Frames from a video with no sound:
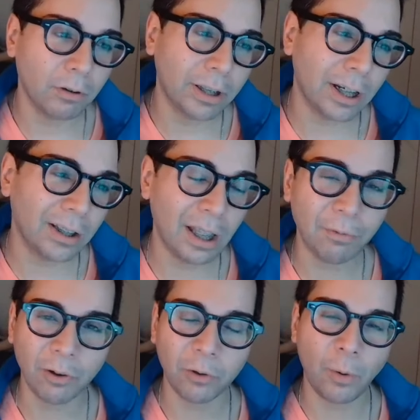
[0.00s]
they could
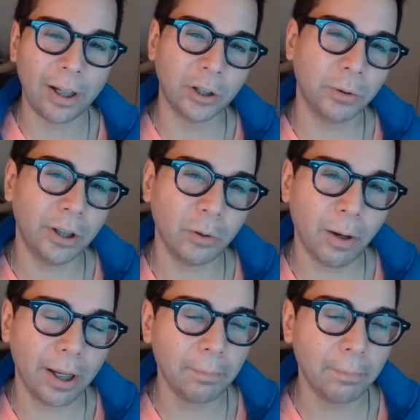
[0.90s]
never quite treat you
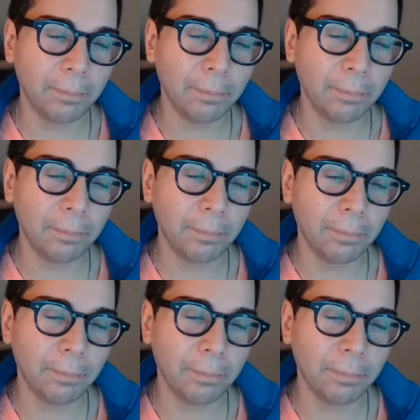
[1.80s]
right, but we'll
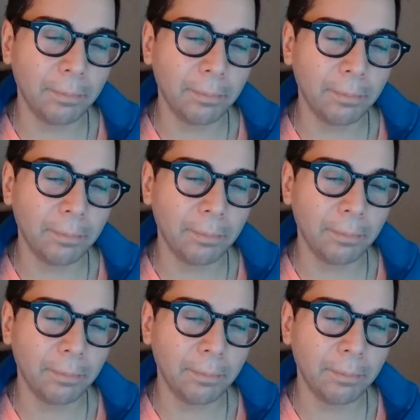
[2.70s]
see. We'll see
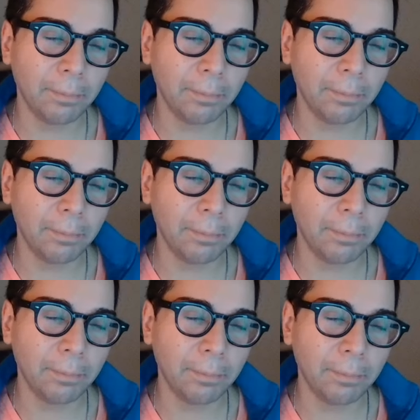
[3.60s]
what that means. I
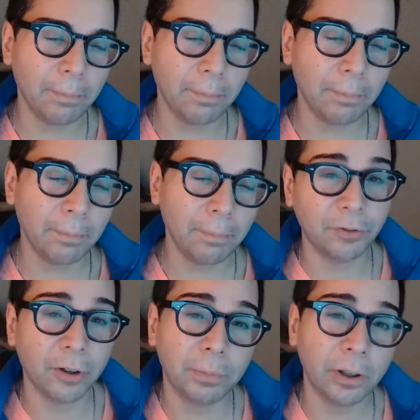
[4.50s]
do know that this person finds you
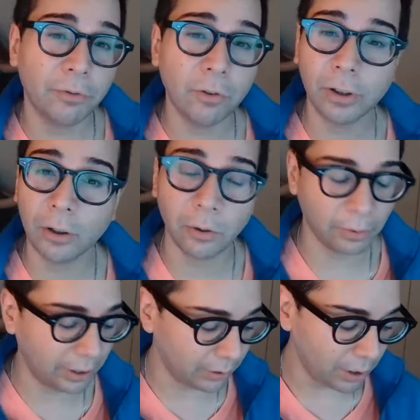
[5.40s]
very beautiful and
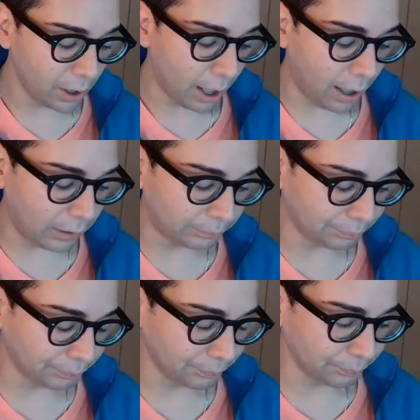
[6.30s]
alluring.
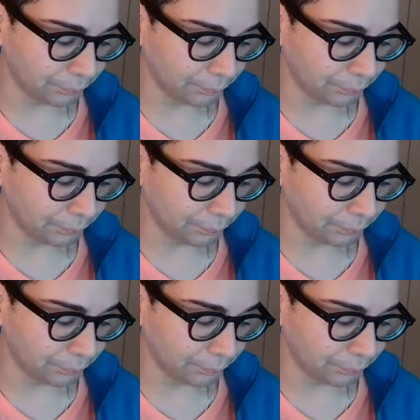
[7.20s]
That